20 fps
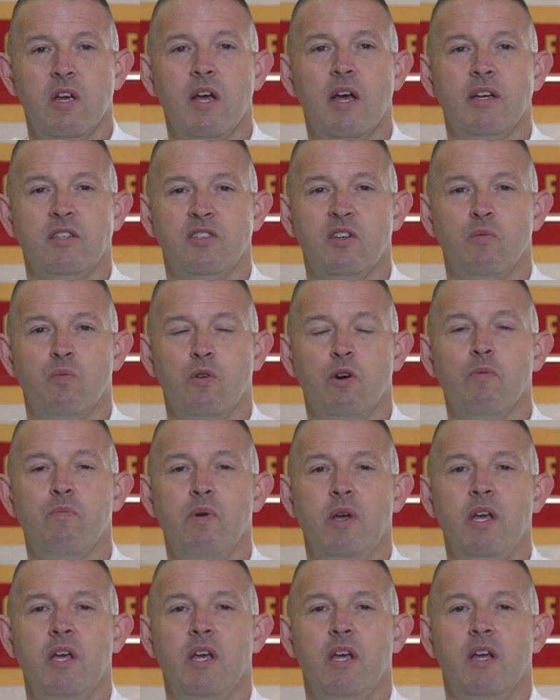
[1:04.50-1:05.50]
as it will
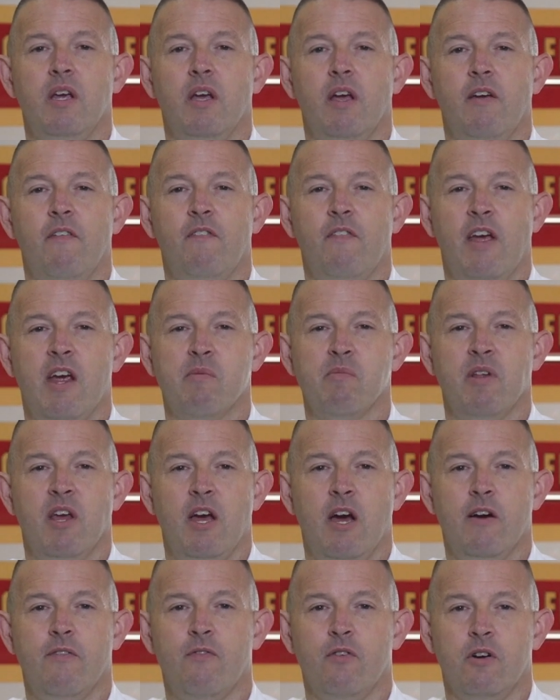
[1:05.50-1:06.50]
be a family
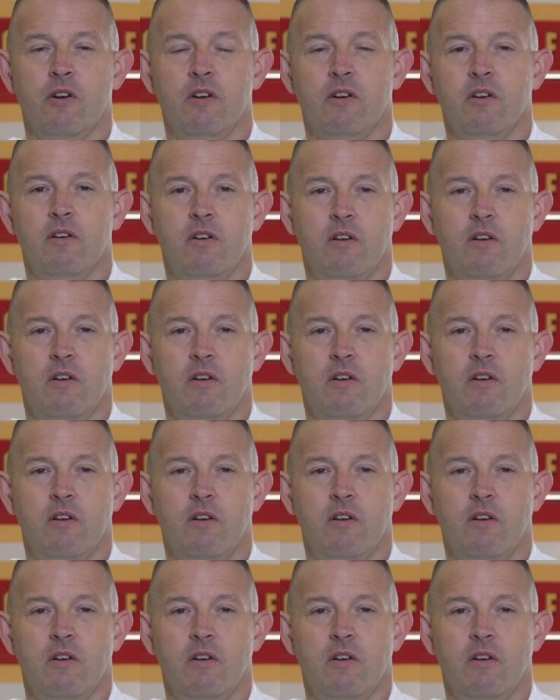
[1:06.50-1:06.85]
effort